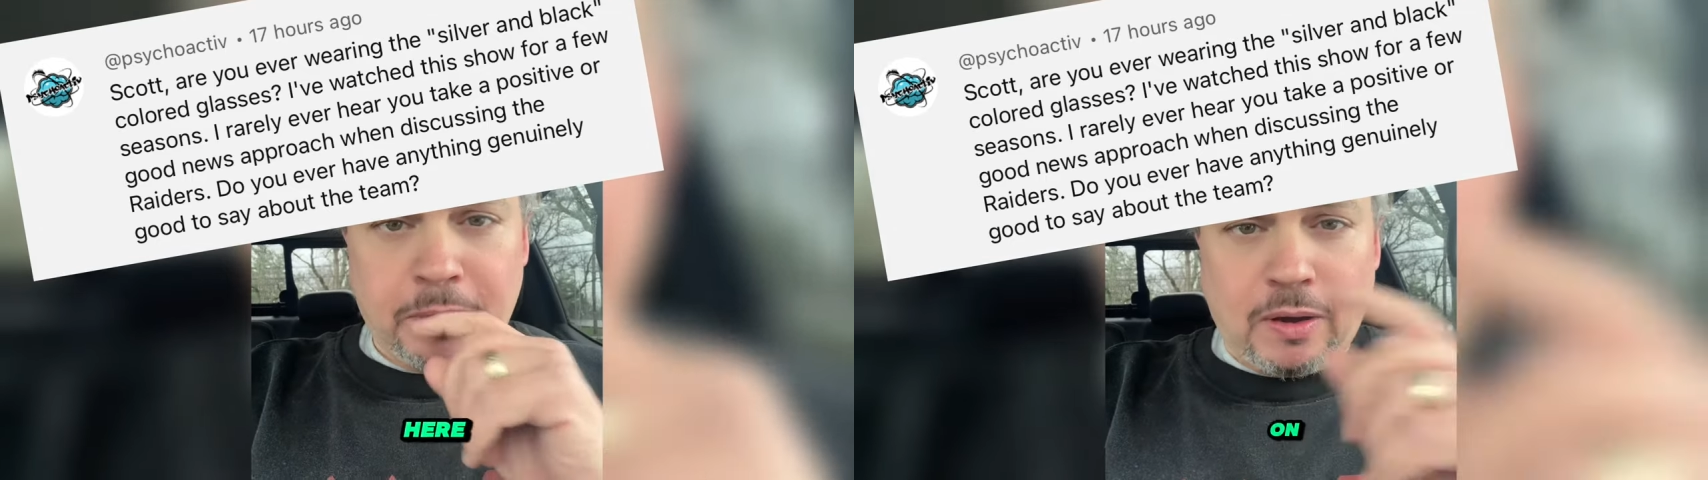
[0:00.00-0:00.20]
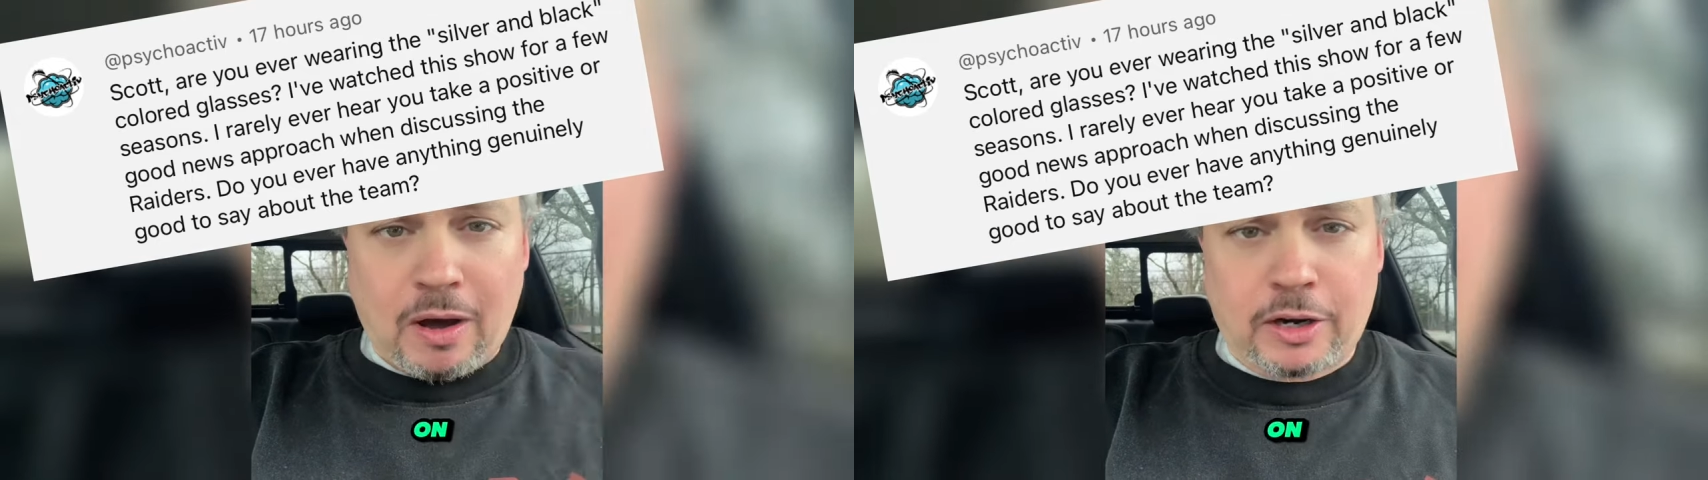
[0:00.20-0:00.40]

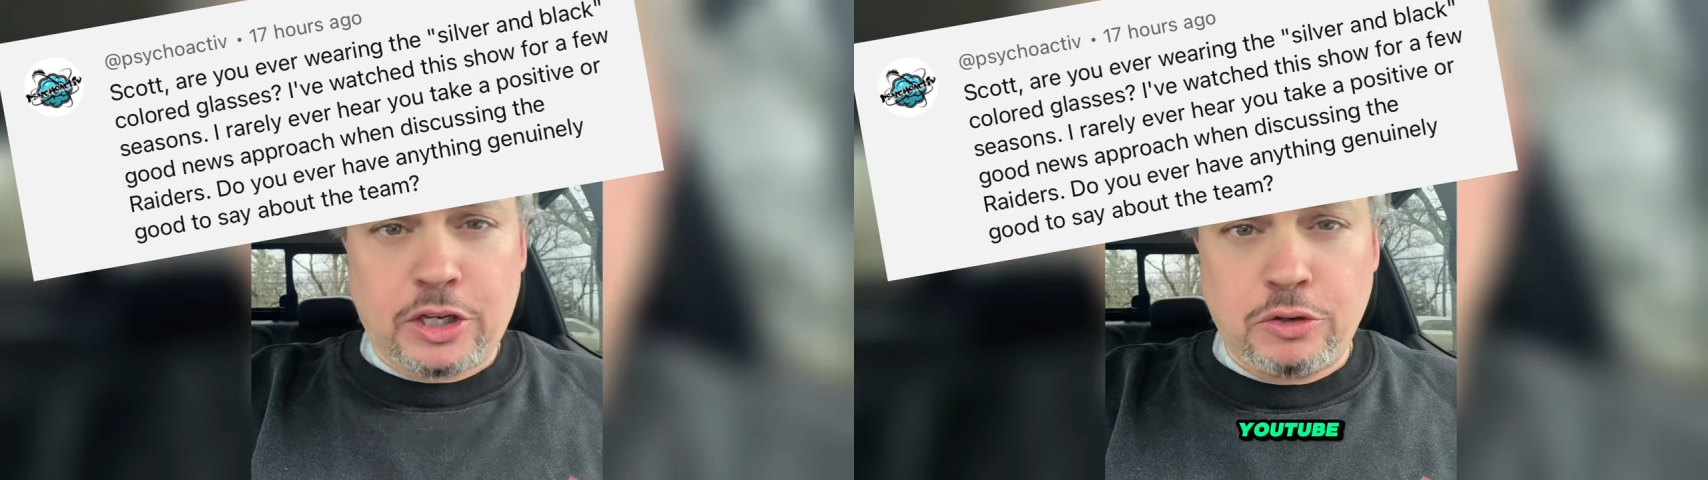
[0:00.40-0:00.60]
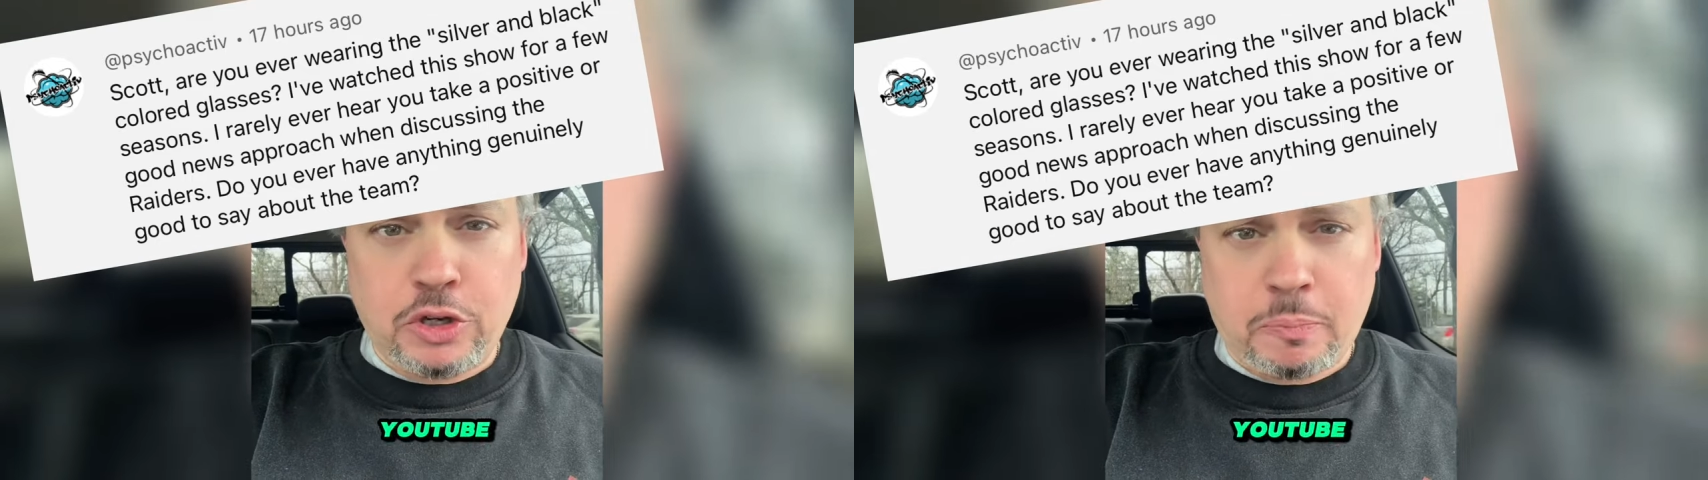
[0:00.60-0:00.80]
on our
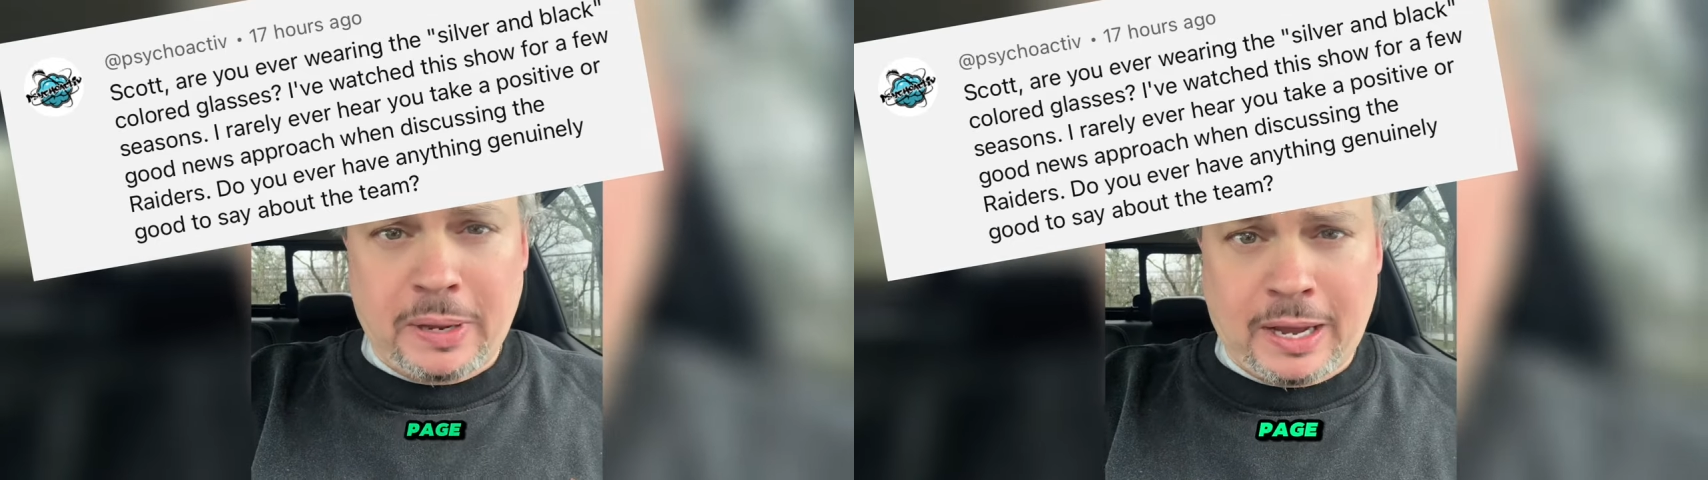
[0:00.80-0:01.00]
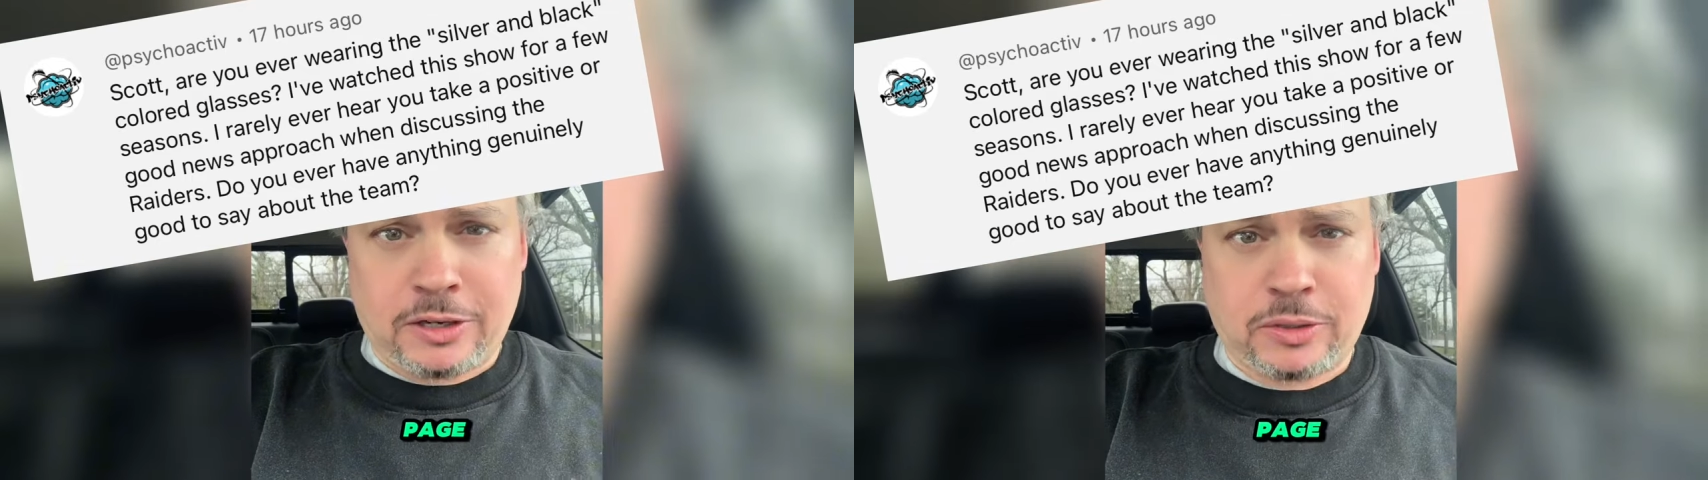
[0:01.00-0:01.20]
YouTube
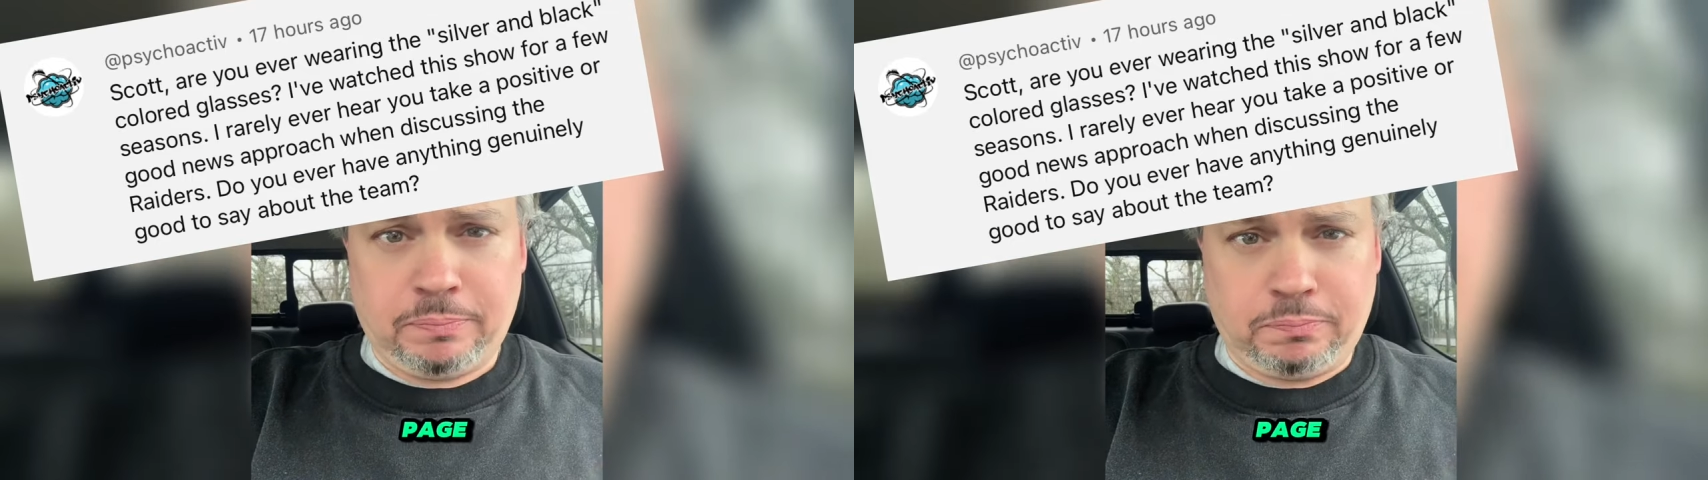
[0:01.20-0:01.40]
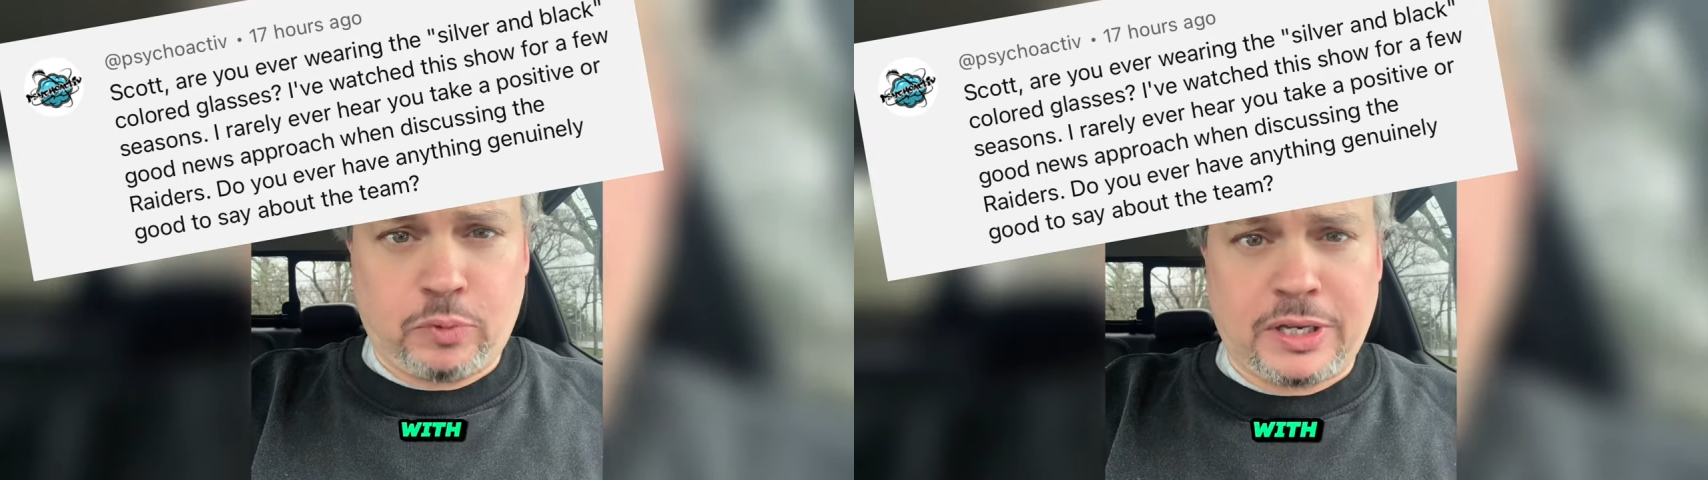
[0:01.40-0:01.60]
page
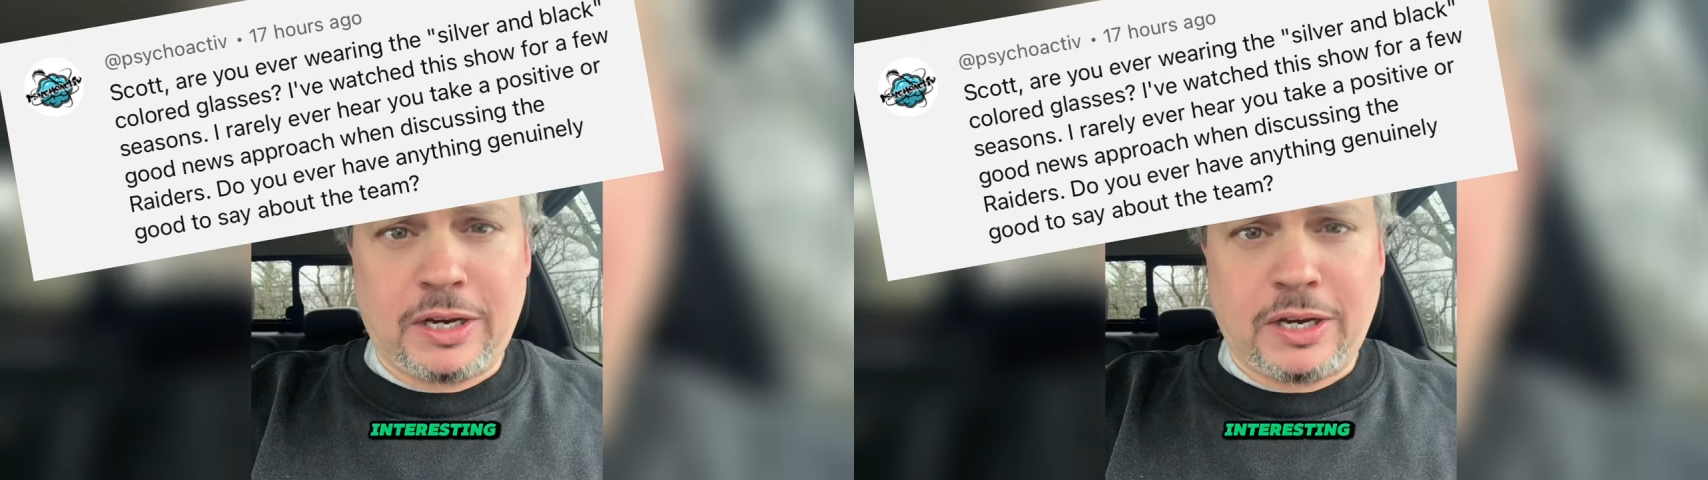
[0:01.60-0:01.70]
with an